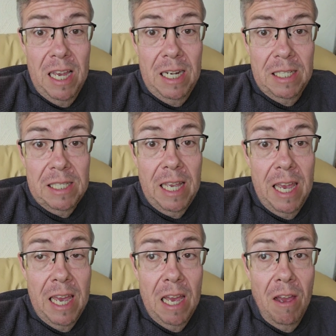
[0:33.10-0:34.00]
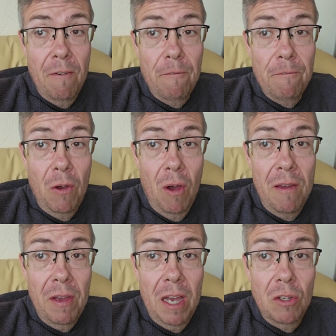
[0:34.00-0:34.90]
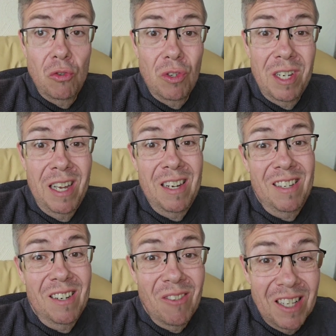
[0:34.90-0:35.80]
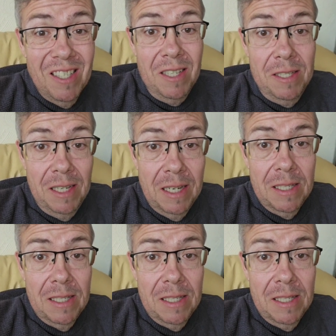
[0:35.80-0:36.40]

and it's now 596